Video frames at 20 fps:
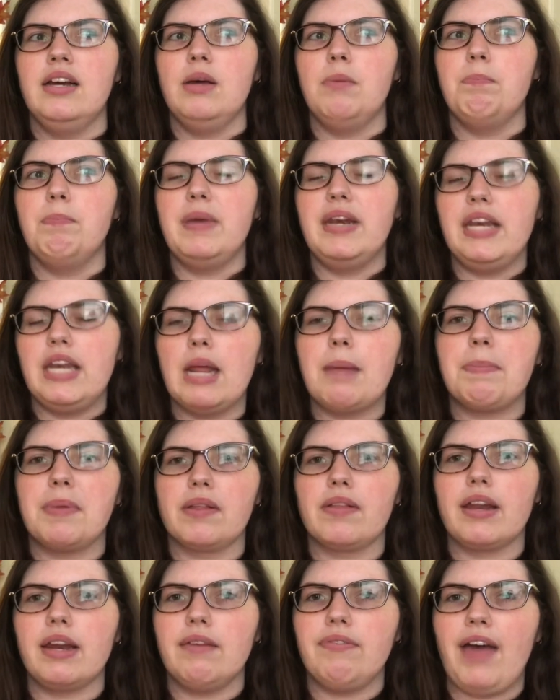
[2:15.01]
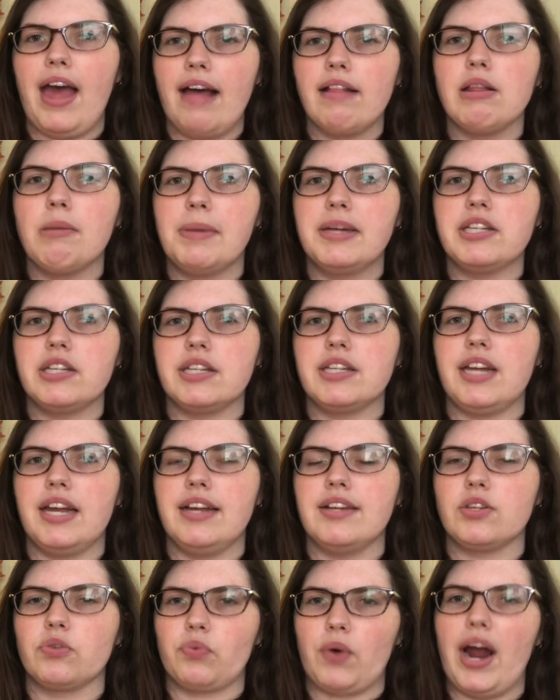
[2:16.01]
manipulative element to
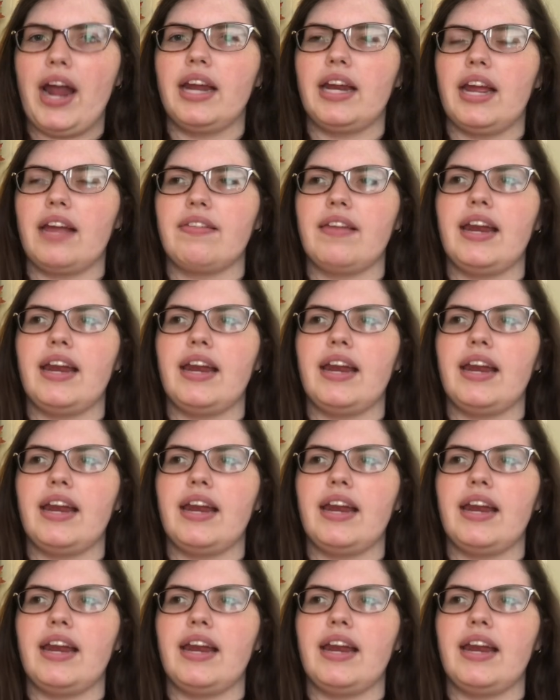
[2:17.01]
his writing,